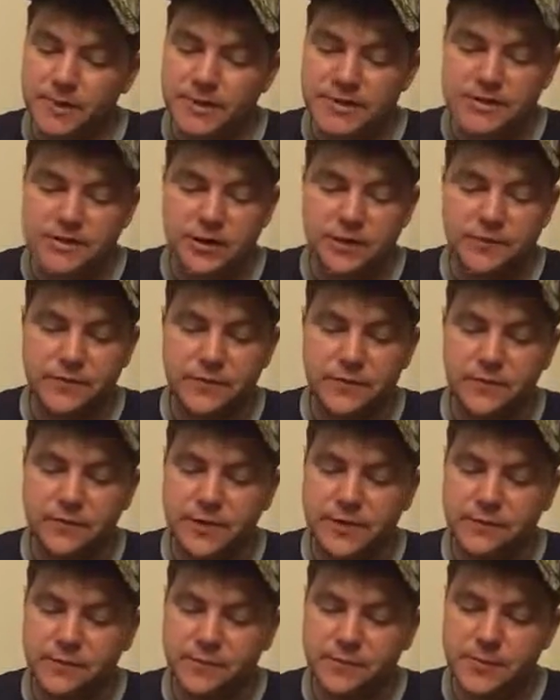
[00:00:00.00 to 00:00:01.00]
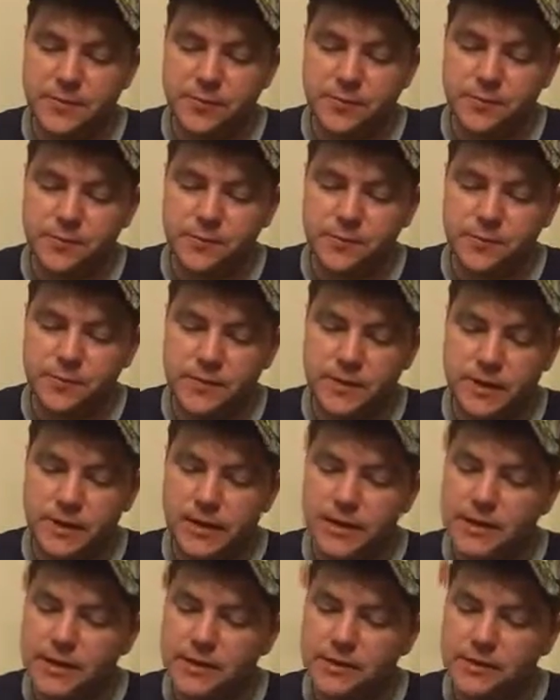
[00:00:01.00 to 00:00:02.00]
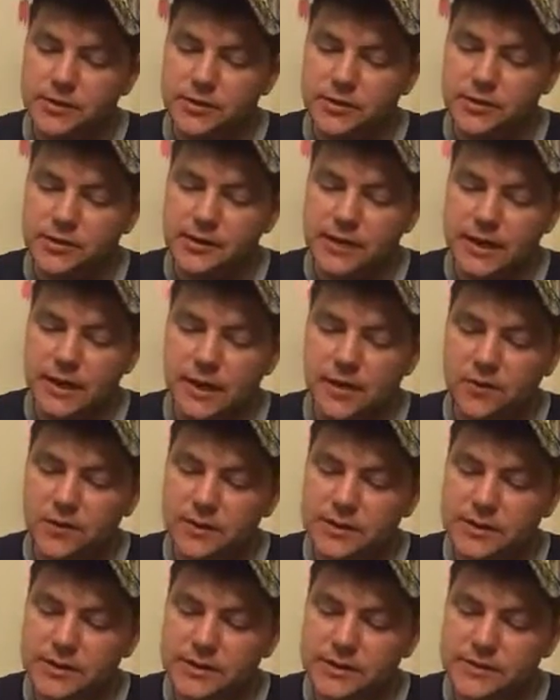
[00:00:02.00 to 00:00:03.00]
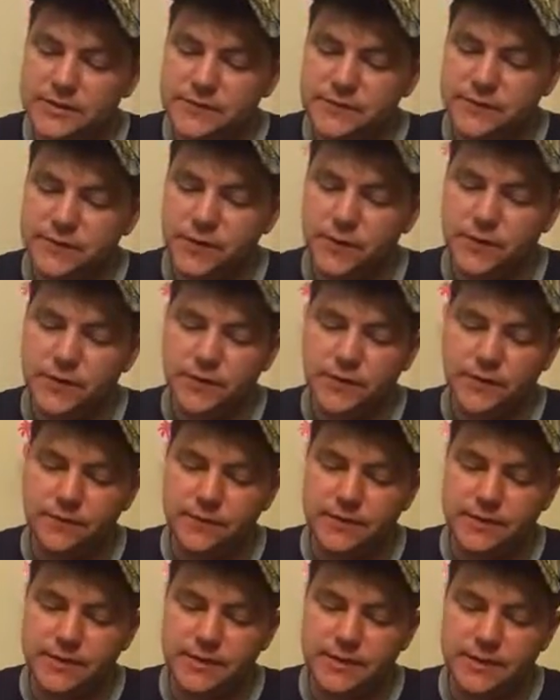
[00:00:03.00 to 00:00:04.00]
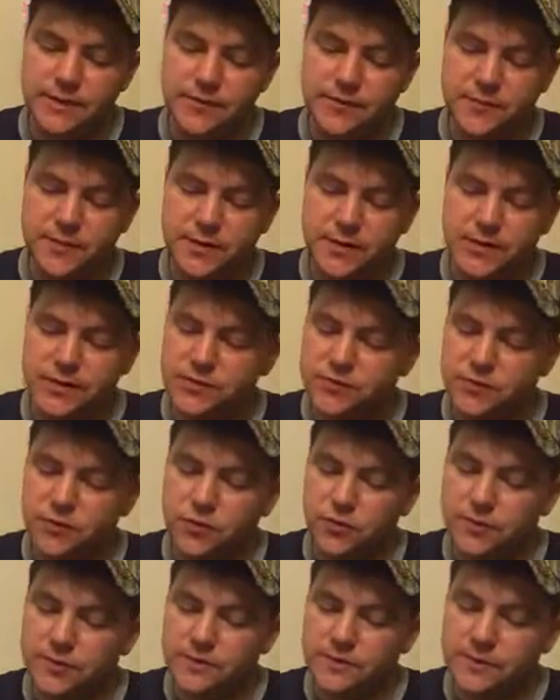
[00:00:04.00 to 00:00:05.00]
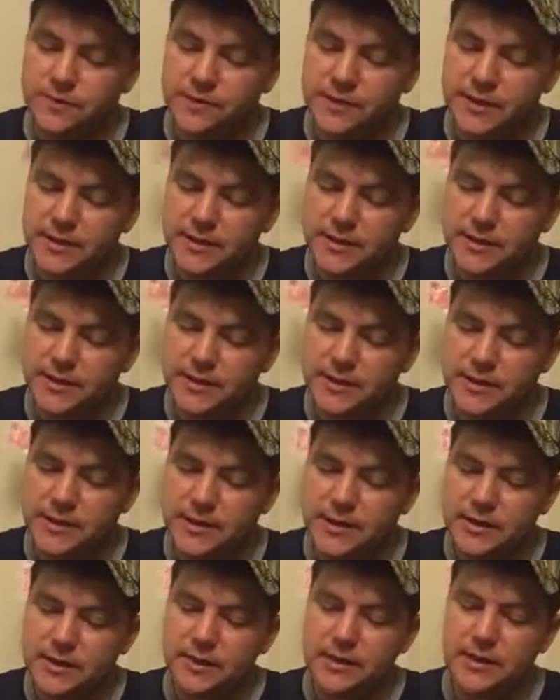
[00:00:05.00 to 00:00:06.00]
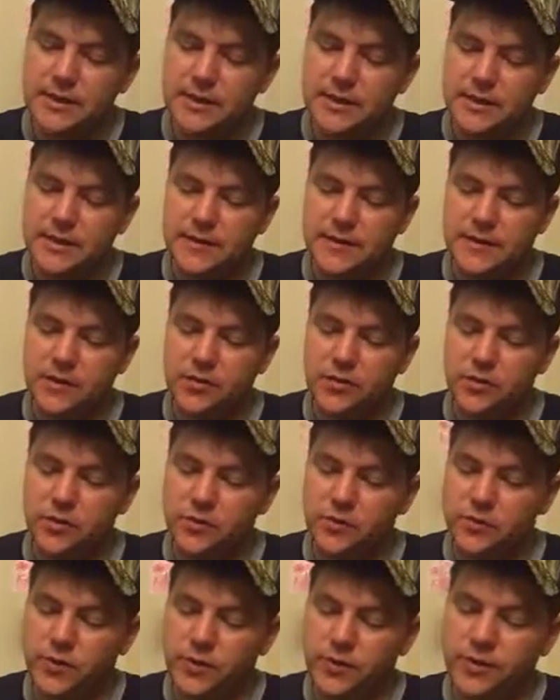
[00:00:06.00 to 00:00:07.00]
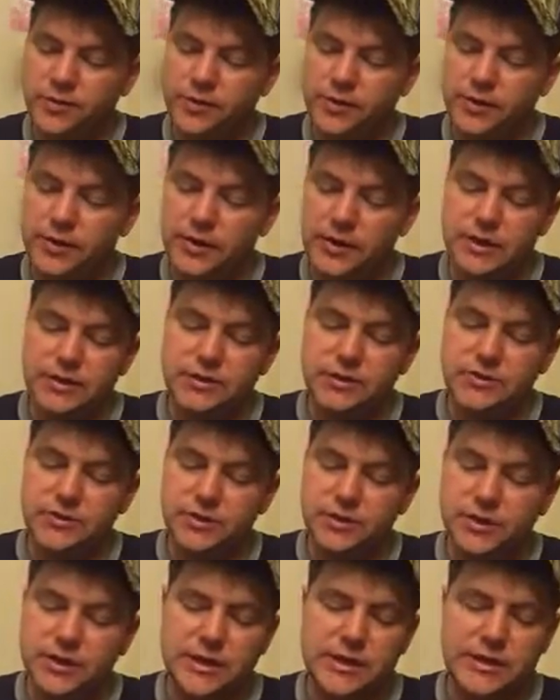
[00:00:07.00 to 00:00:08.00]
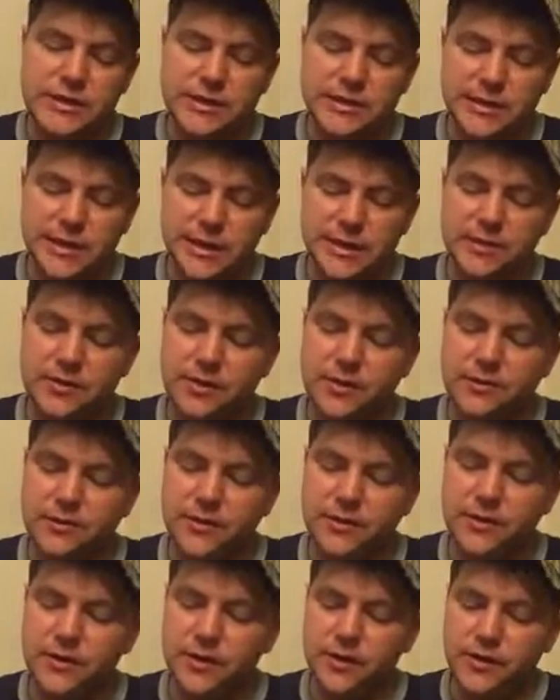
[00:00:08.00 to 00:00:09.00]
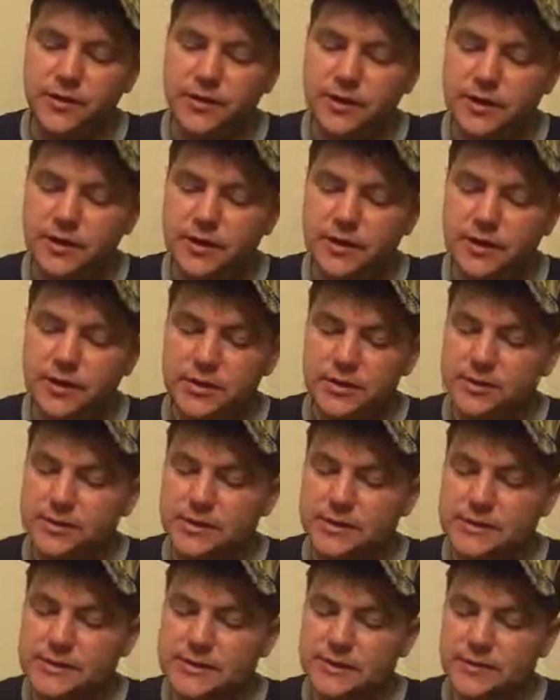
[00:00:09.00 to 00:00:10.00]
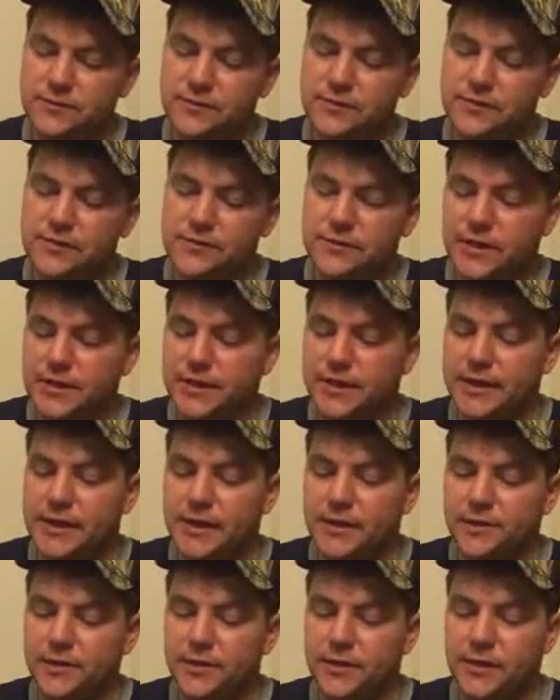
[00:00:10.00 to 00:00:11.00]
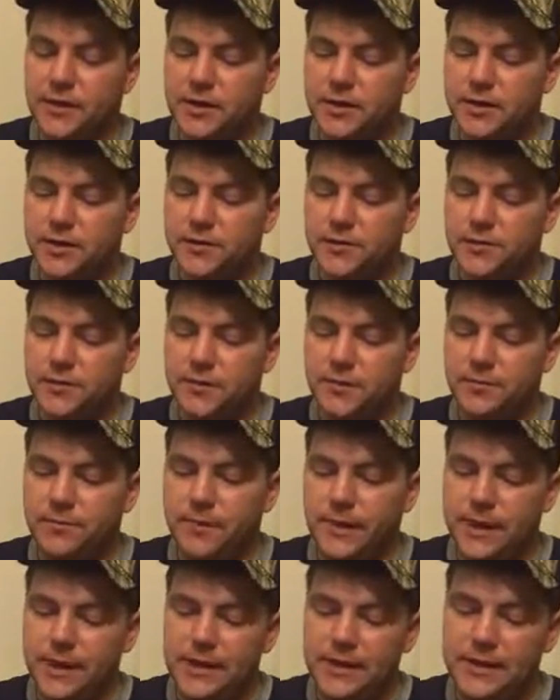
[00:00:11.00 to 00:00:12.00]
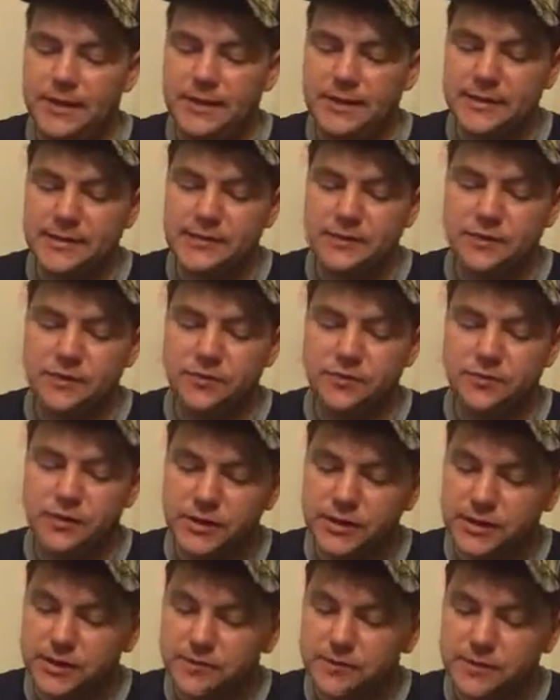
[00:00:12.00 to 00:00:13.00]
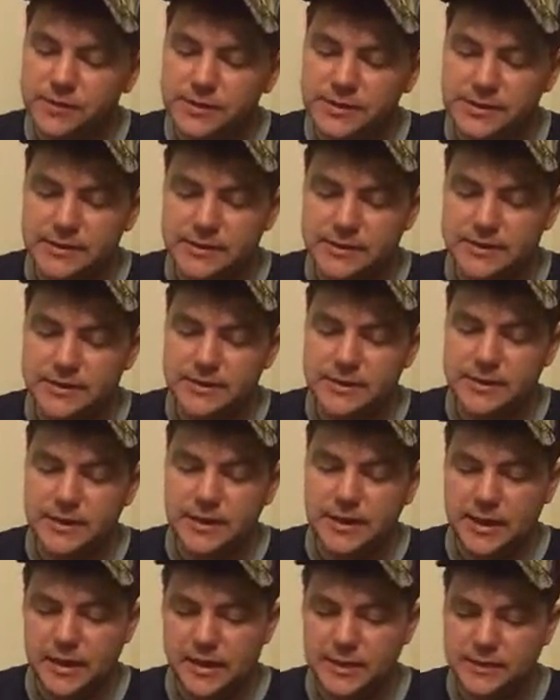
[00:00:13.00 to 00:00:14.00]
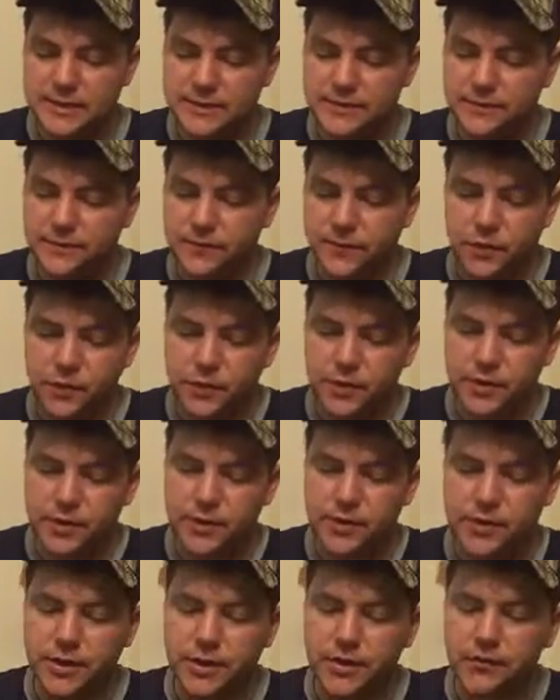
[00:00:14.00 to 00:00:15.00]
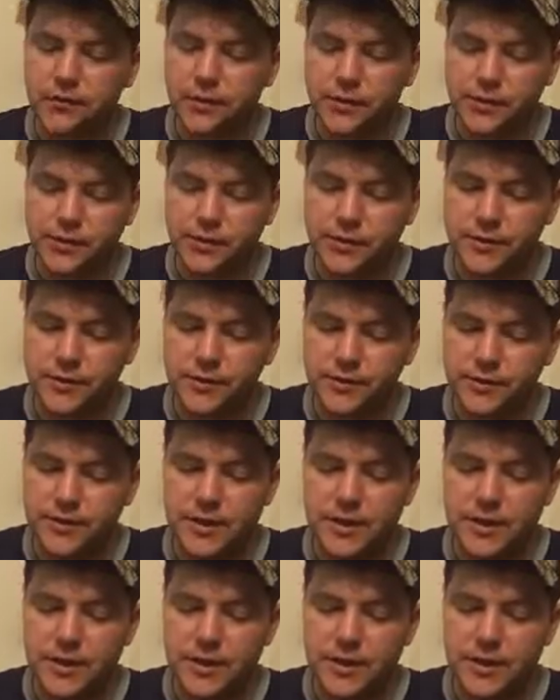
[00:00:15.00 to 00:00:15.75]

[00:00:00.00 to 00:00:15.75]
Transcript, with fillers: He's often away from home, and look at the outlandish folk that visit him, dwarves coming in at night, and that old wandering conjurer, Gandalf and all. You can say what you like, Gaffer, but Bag End's a queer place, and its folk are queerer.